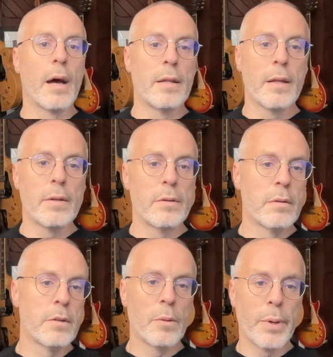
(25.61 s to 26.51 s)
And then
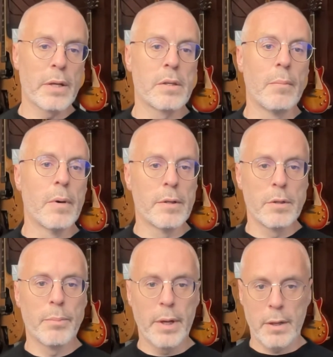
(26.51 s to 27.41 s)
you pick some, and
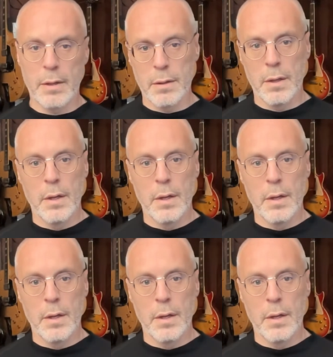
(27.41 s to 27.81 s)
you pick